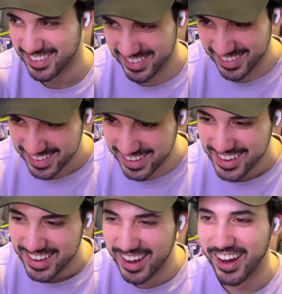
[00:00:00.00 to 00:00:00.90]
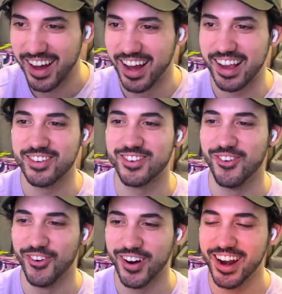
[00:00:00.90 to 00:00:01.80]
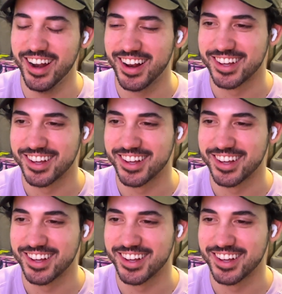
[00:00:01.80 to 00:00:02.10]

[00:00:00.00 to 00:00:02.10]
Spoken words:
Hi. I got rewarded.